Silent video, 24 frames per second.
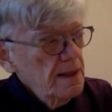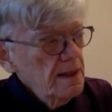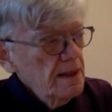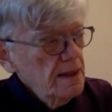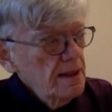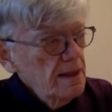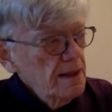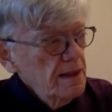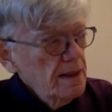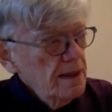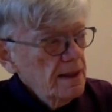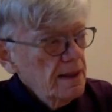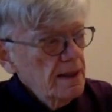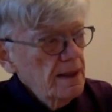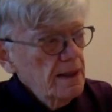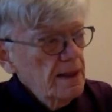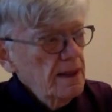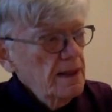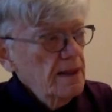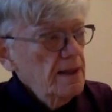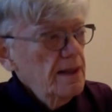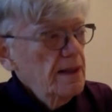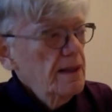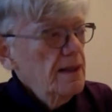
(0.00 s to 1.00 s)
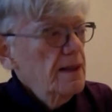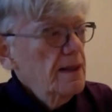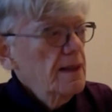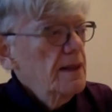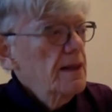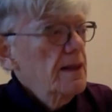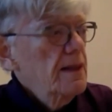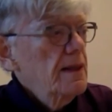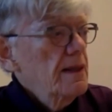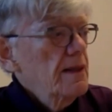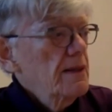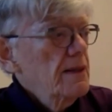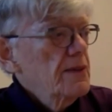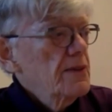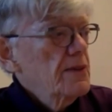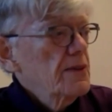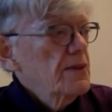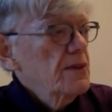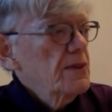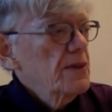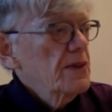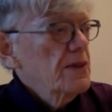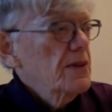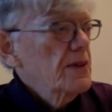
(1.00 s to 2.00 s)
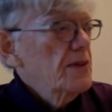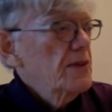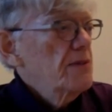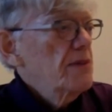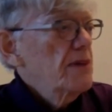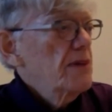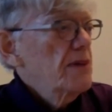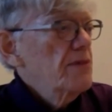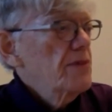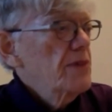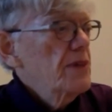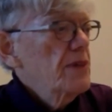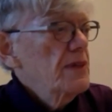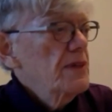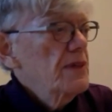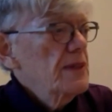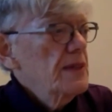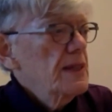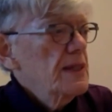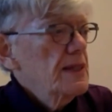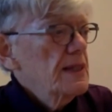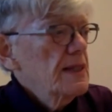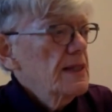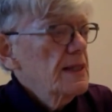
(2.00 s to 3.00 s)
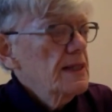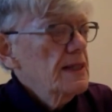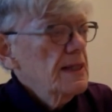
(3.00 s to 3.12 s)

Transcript: again, to look at the reference.